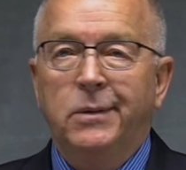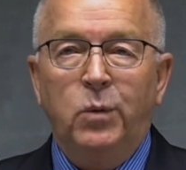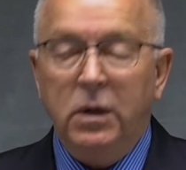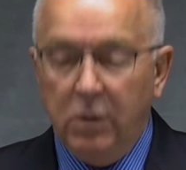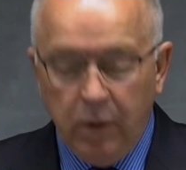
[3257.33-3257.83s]

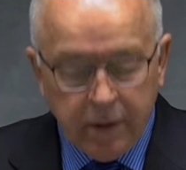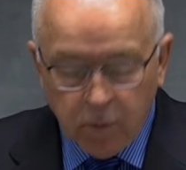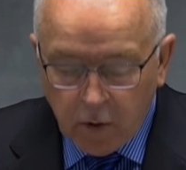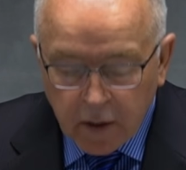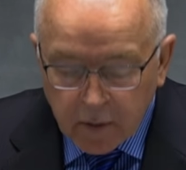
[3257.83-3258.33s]
Why
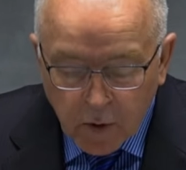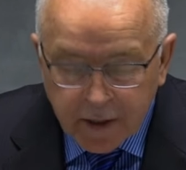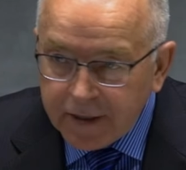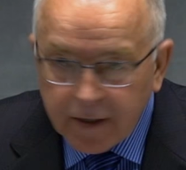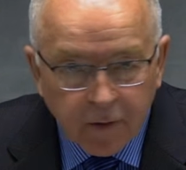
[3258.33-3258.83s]

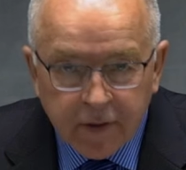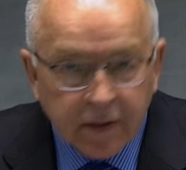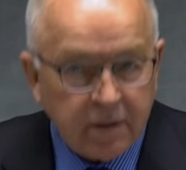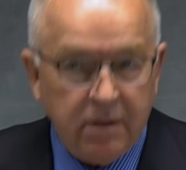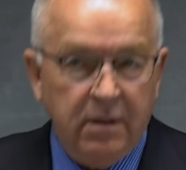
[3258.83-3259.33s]
did he do
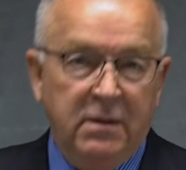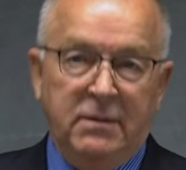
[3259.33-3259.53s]
this?